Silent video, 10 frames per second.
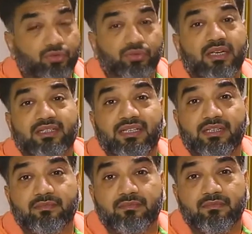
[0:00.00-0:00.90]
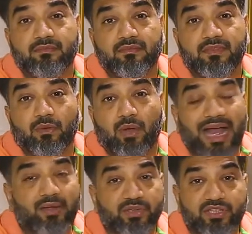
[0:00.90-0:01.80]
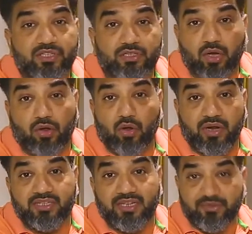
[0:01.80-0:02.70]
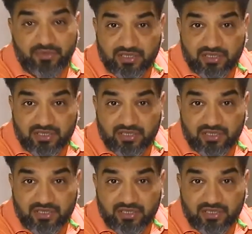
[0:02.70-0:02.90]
to succeed. And which is not rocket science,